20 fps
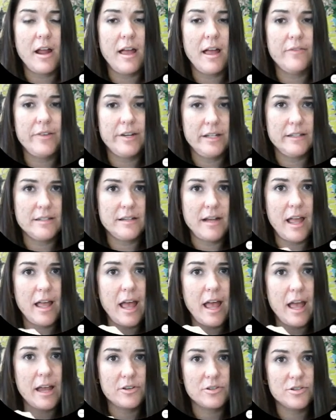evidence and an
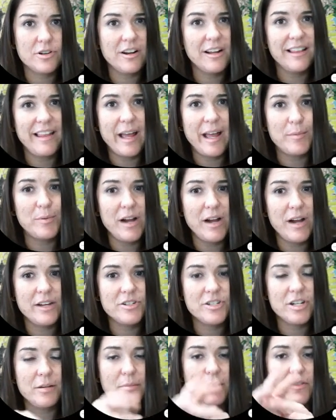extra
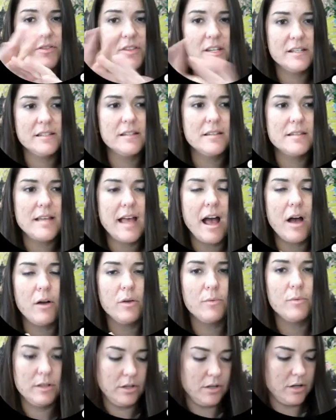elaboration. But this is how
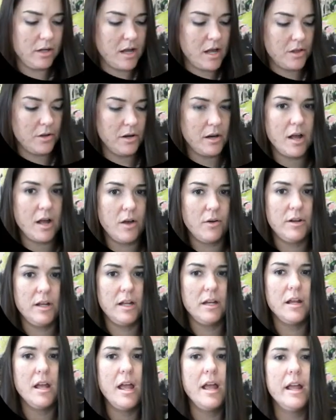it would look
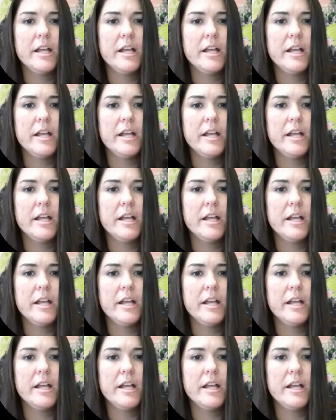color-coded.